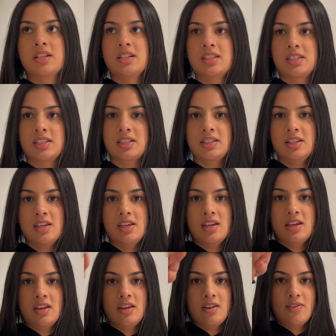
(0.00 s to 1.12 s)

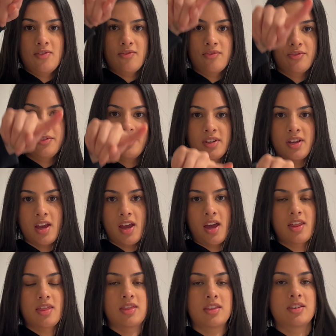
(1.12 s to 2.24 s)
sleeve
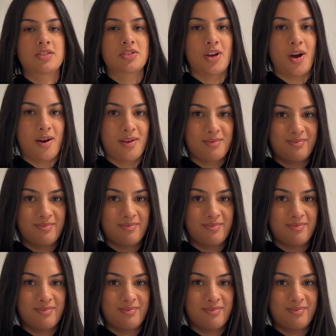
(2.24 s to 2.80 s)
and the top.